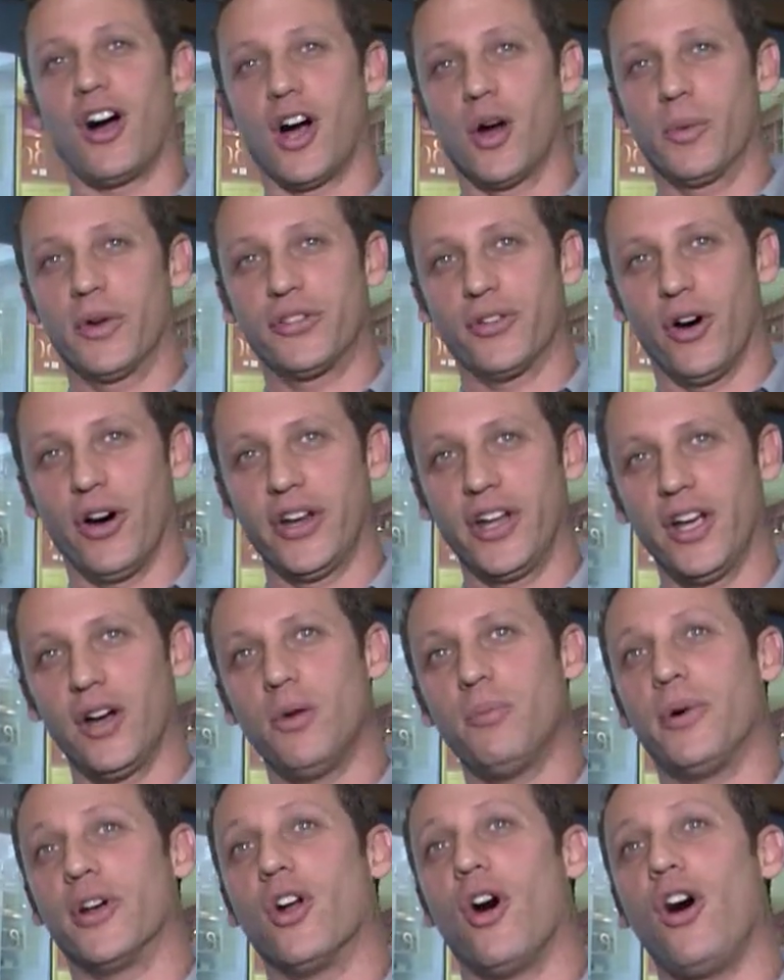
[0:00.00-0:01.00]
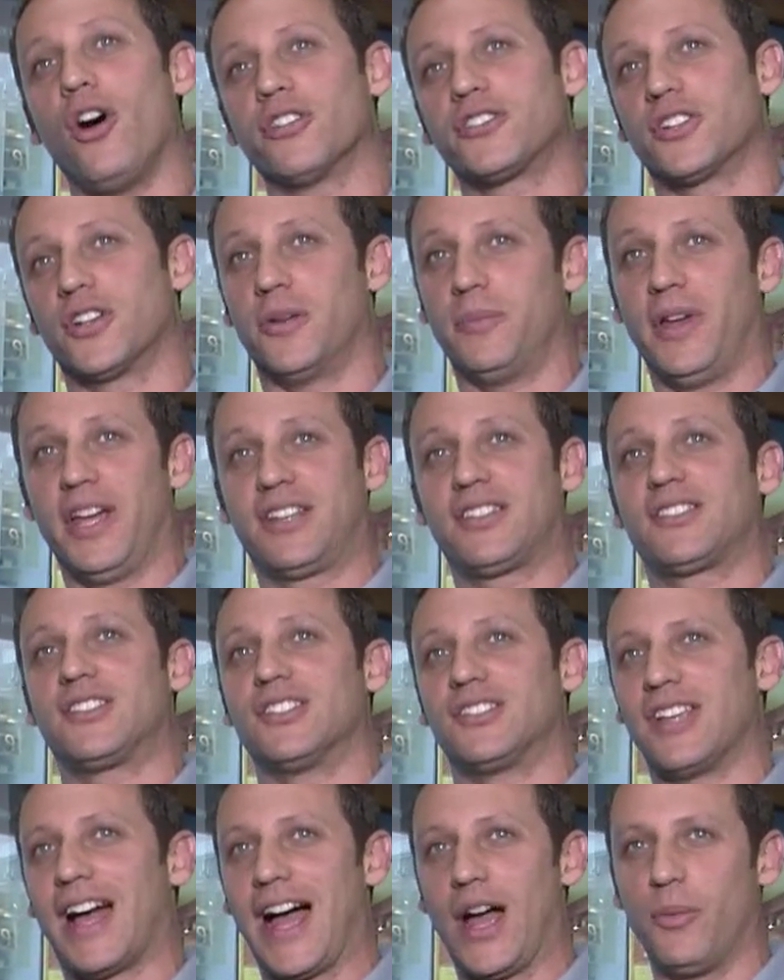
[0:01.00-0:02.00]
art with audio, but also to mix
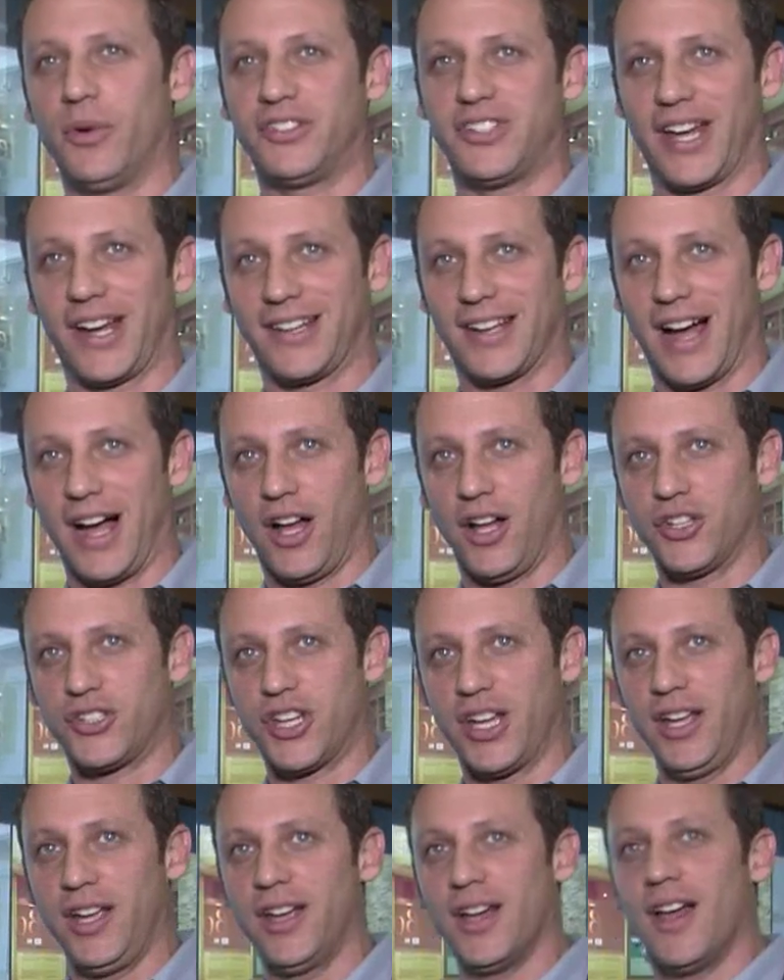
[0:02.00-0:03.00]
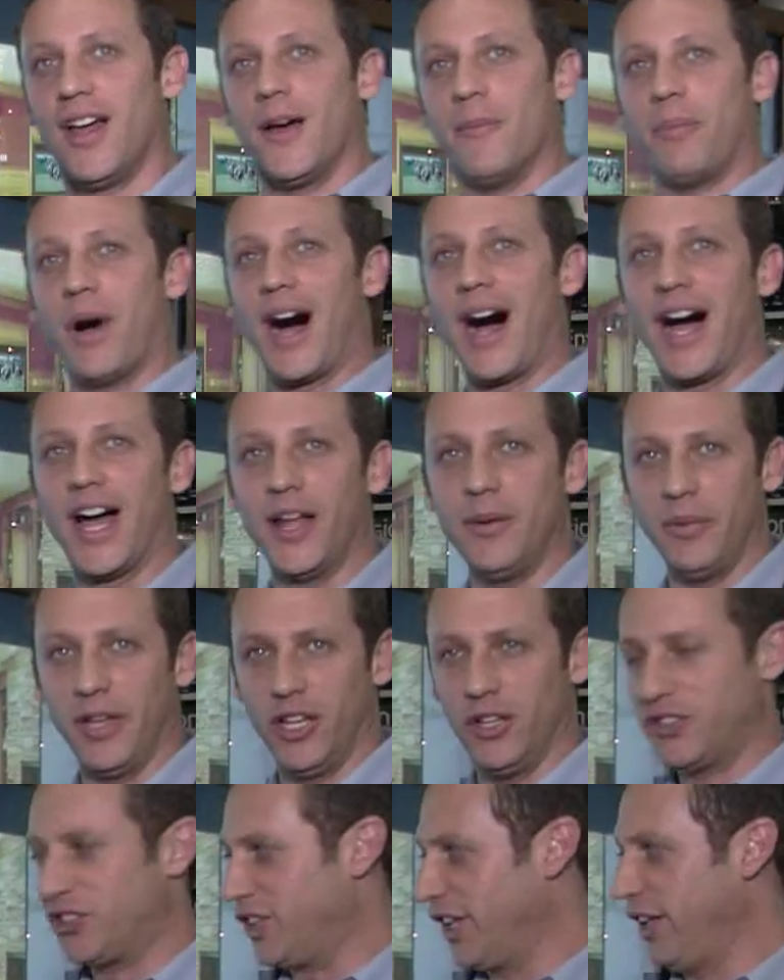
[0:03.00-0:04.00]
design with technology. Behind me,
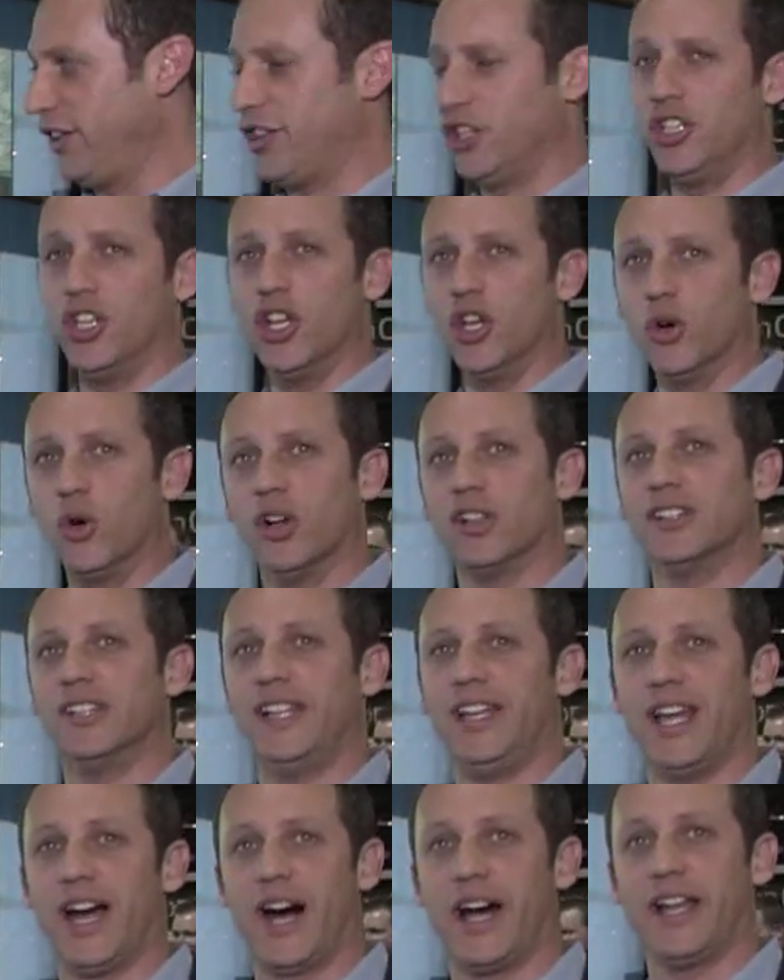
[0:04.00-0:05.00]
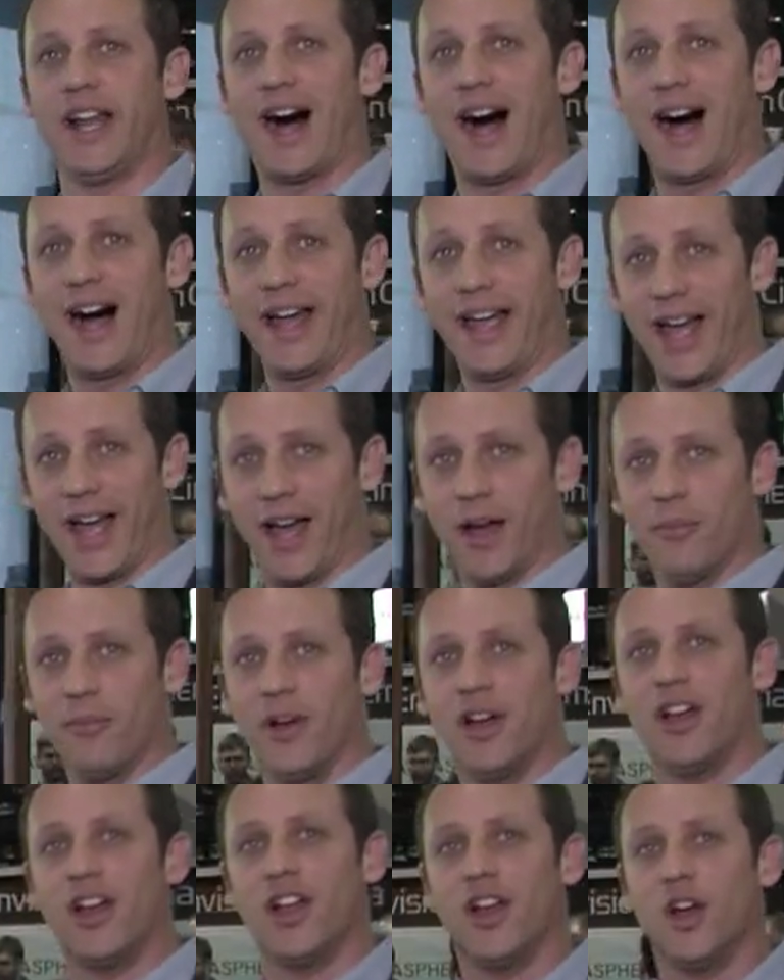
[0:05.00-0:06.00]
you see the new Leon IM,
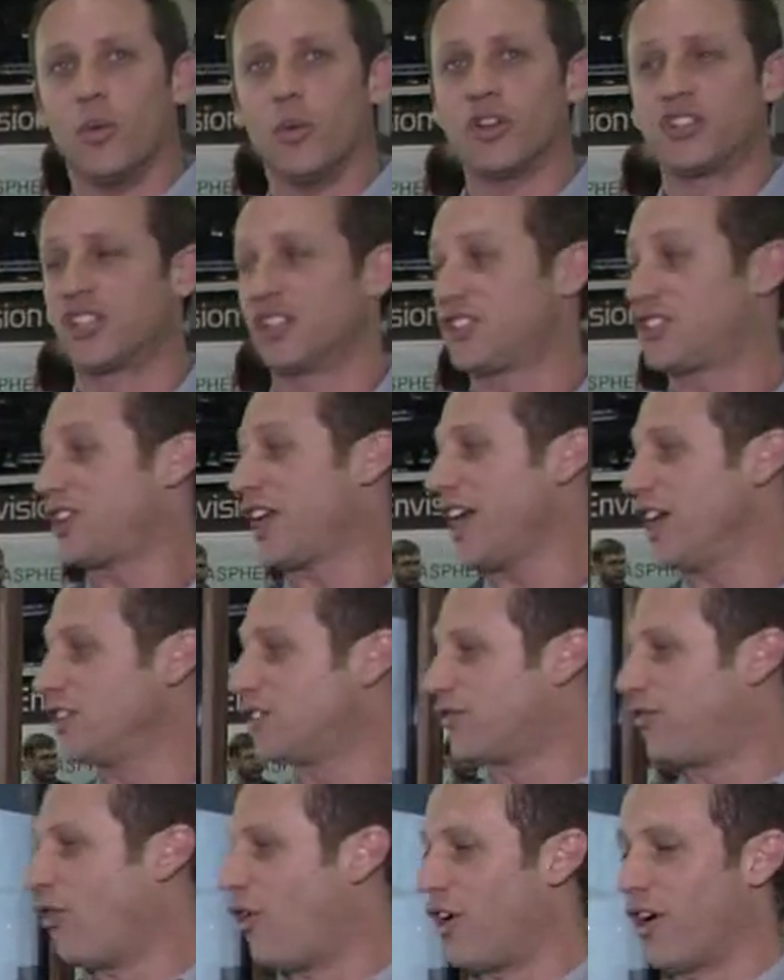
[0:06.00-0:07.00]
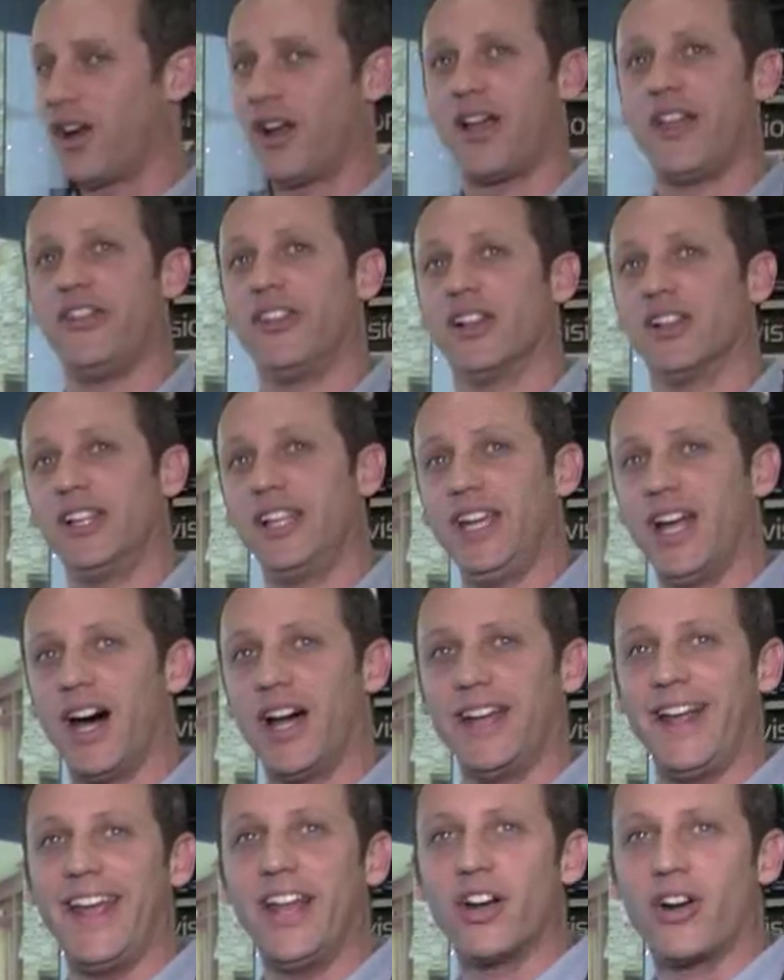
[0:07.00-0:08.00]
which stands for the
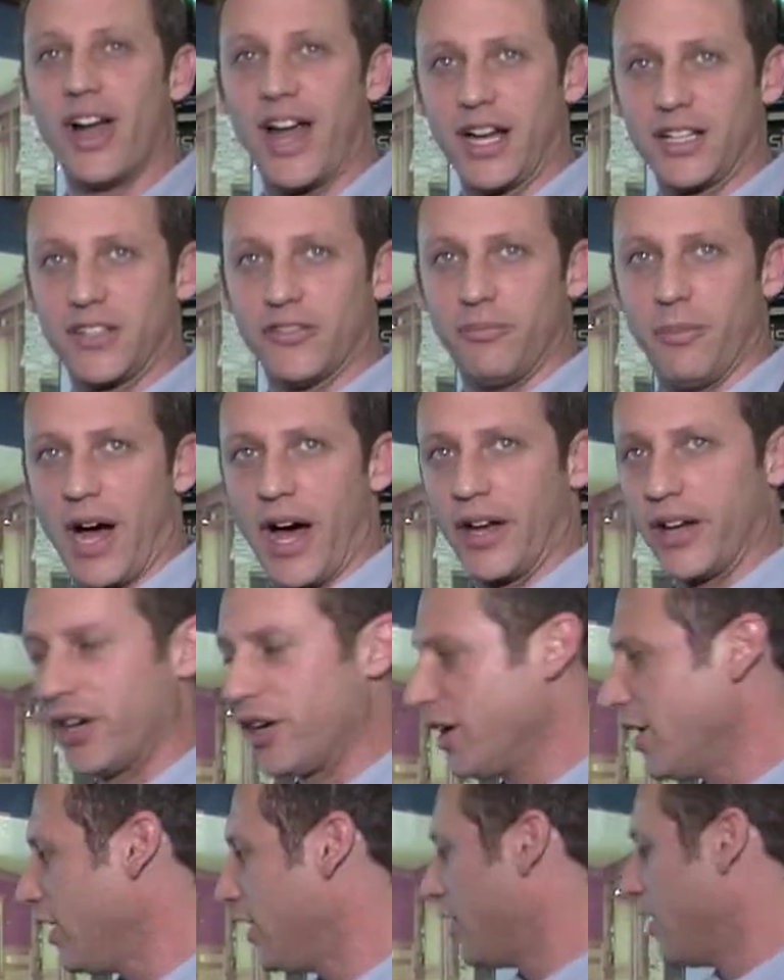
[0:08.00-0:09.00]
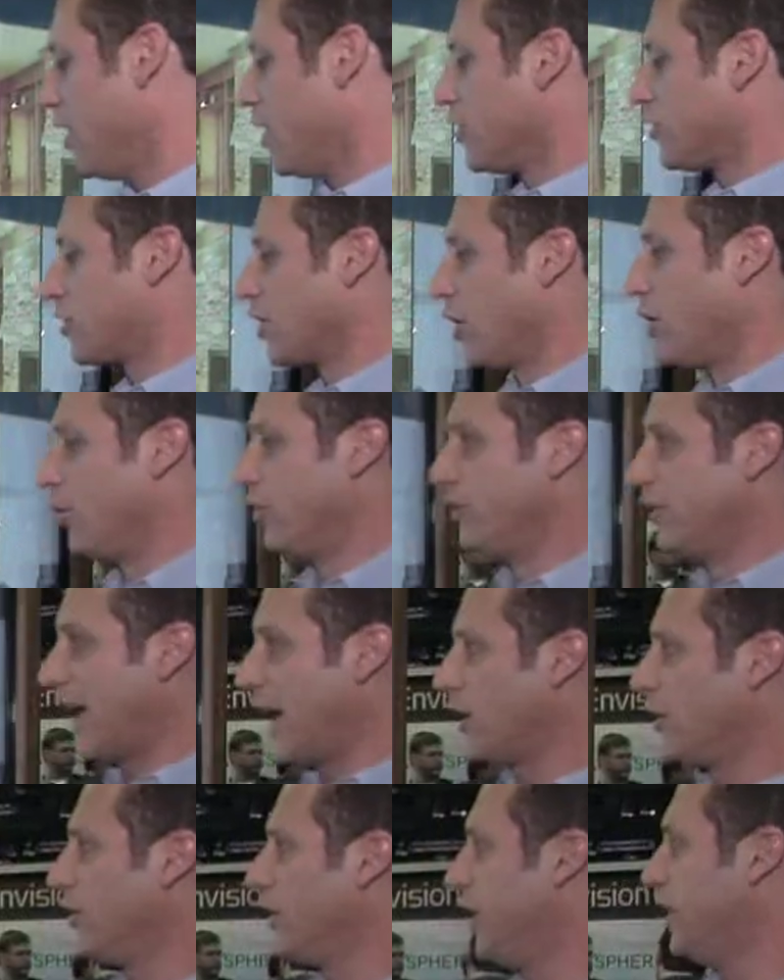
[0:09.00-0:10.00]
Leon Interactive Monitor. So
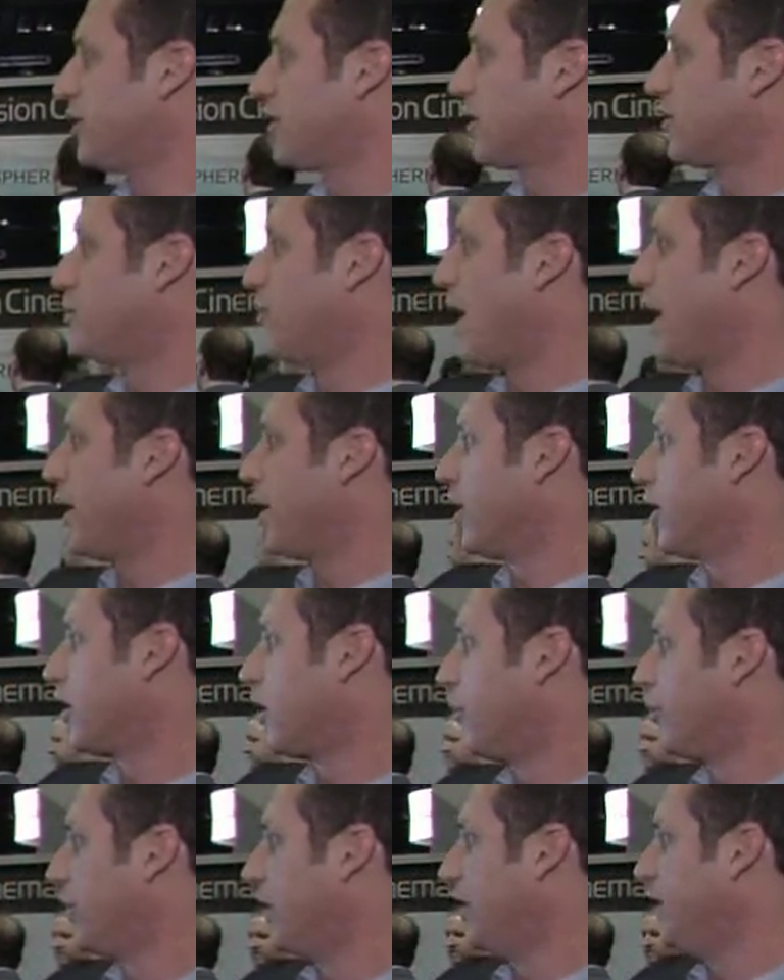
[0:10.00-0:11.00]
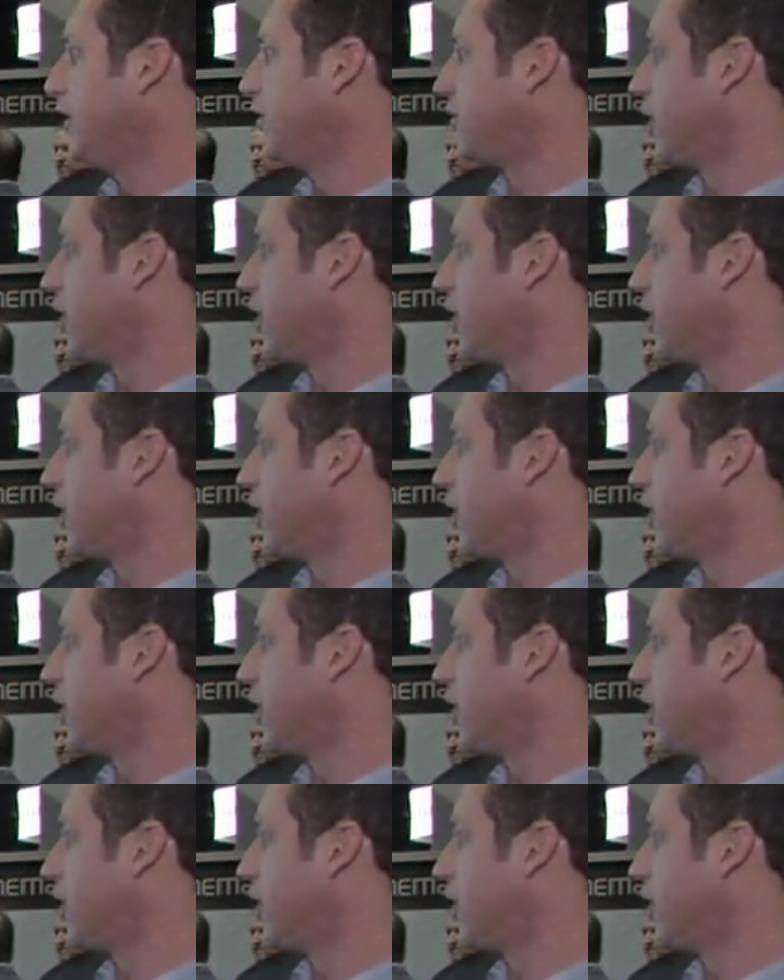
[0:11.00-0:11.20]
not only is this monitor completely